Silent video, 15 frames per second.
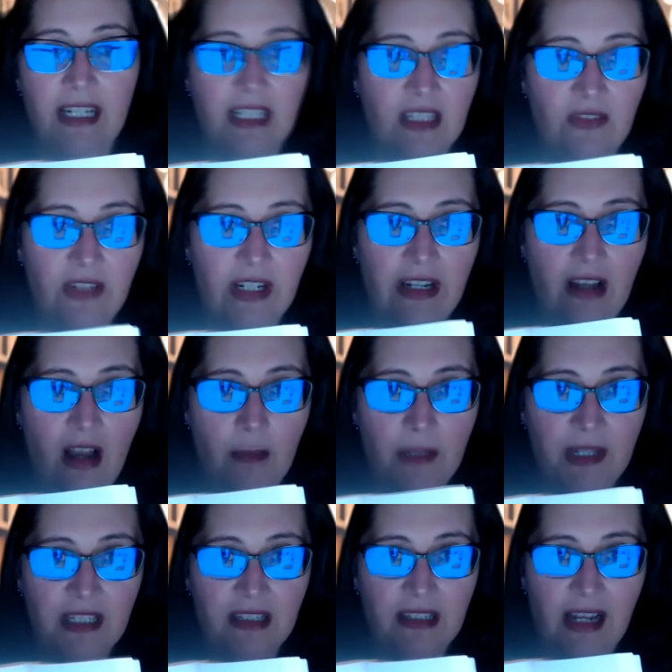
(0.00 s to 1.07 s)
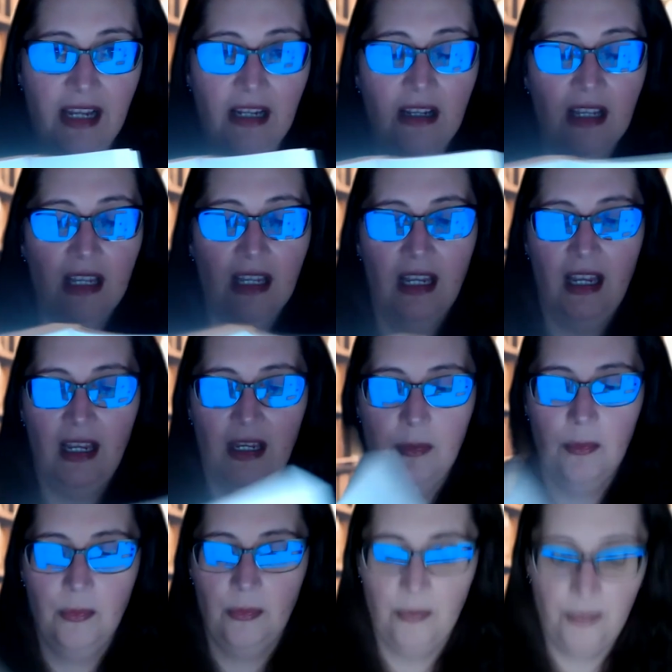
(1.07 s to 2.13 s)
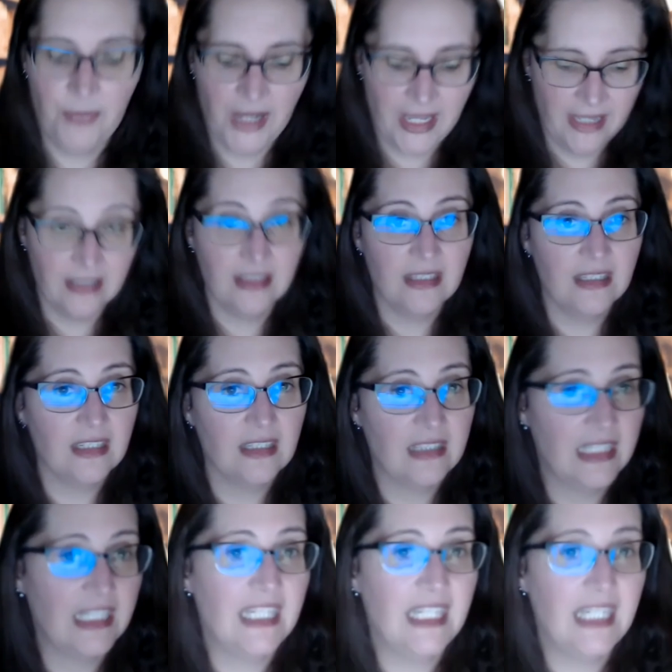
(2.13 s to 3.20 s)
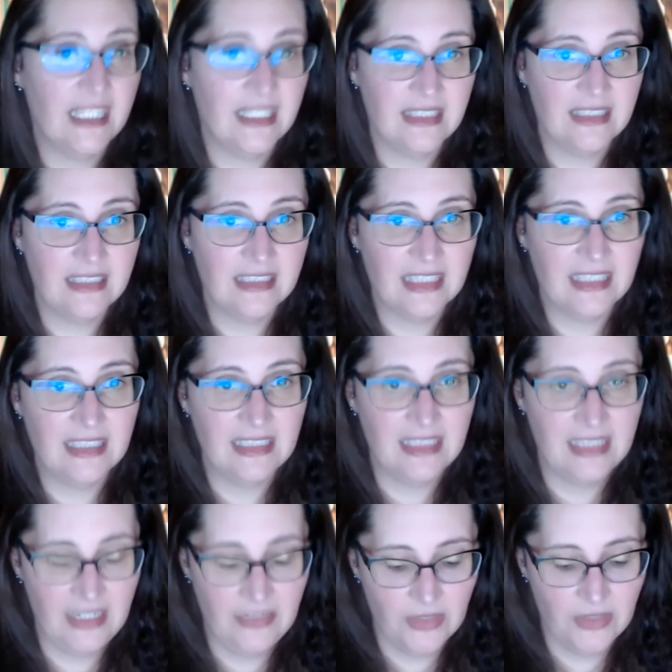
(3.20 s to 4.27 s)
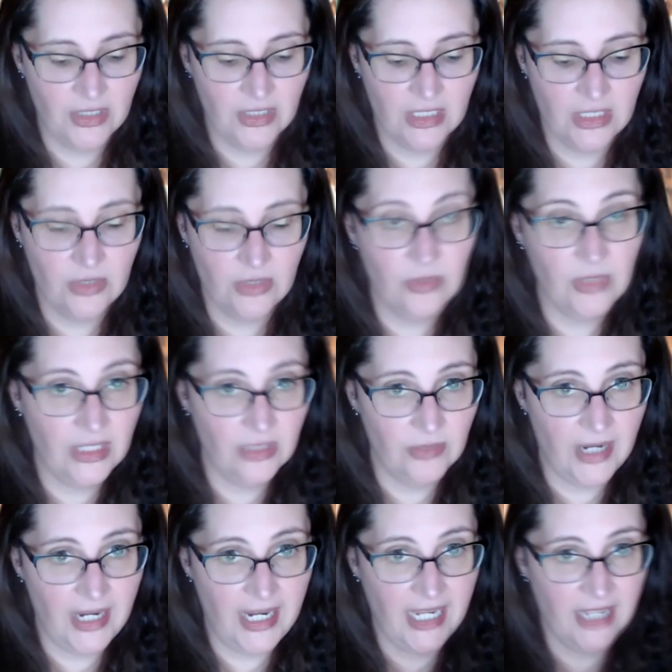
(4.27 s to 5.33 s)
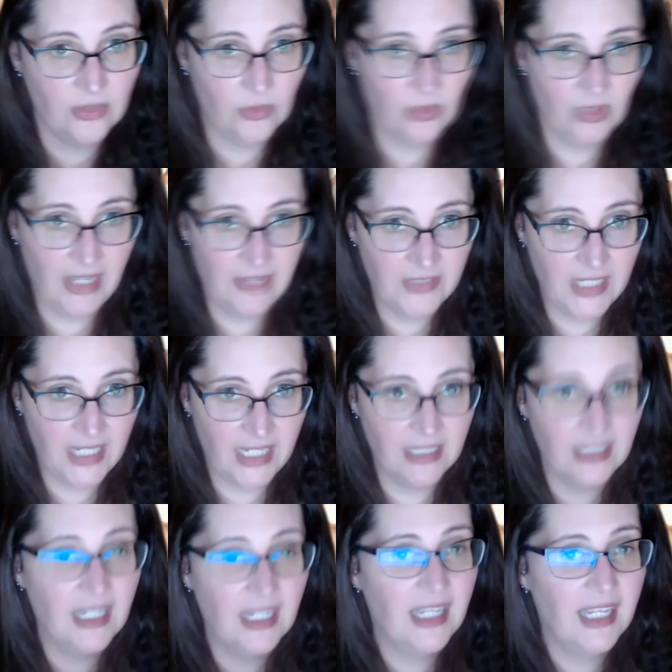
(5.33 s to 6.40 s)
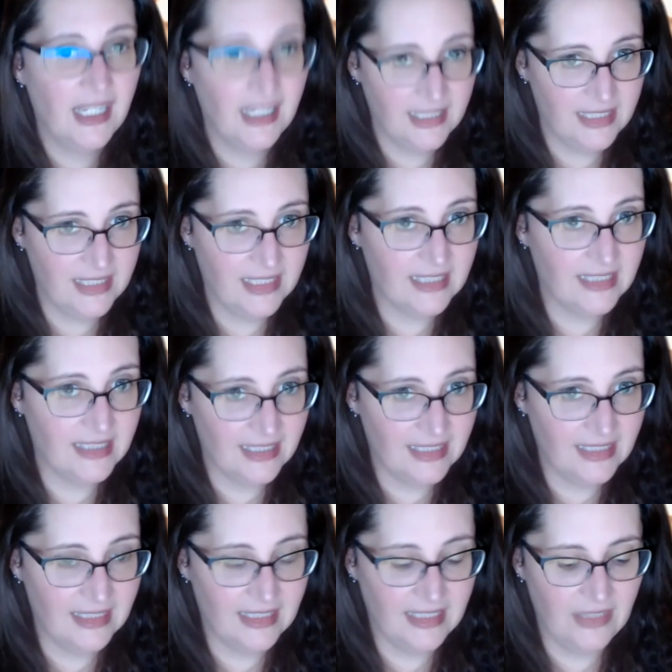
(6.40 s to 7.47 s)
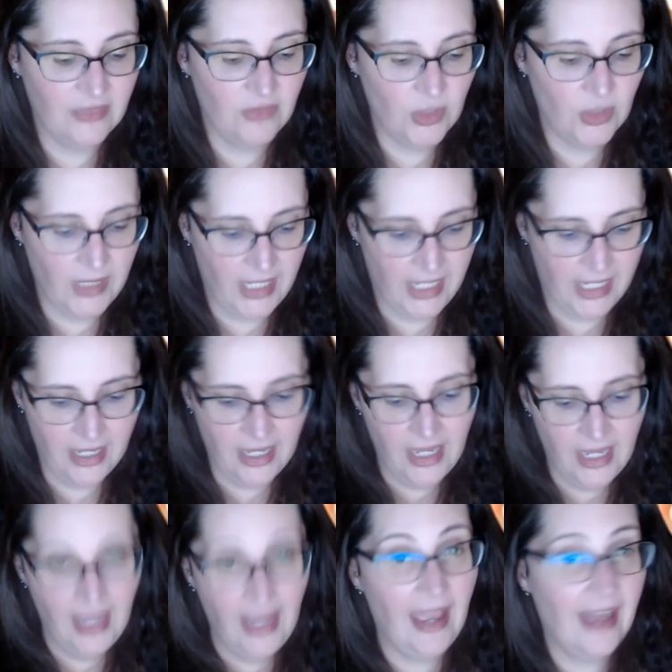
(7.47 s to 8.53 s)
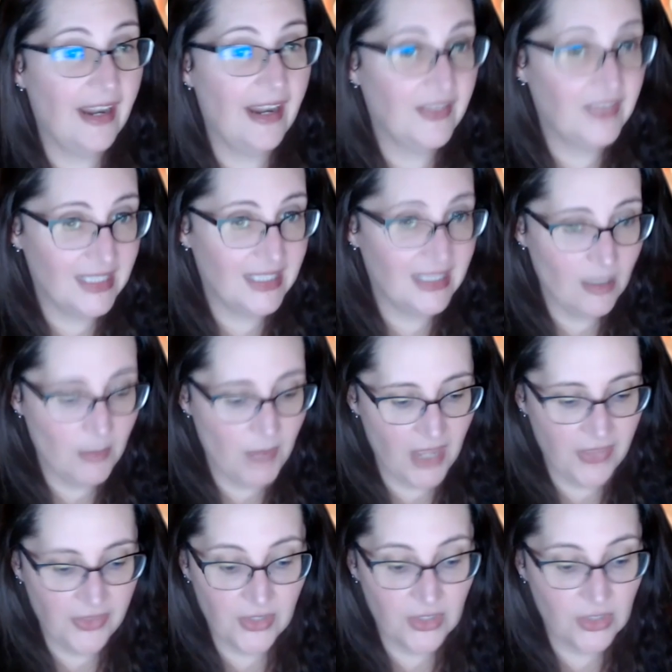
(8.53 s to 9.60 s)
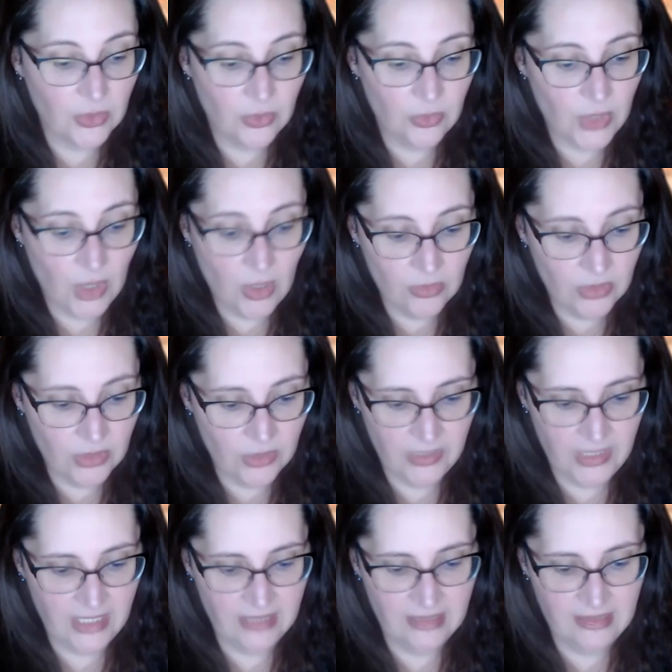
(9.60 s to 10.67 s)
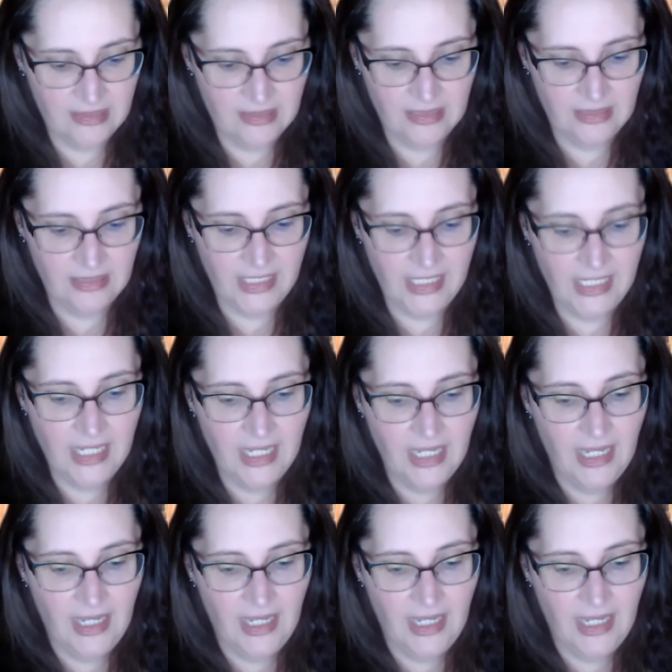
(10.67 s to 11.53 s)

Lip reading: It's a very common style. But the key is consistency. If you're going to do either right hand or left hand, it's the consistency of doing it. And I've seen some authors who don't do it consistently.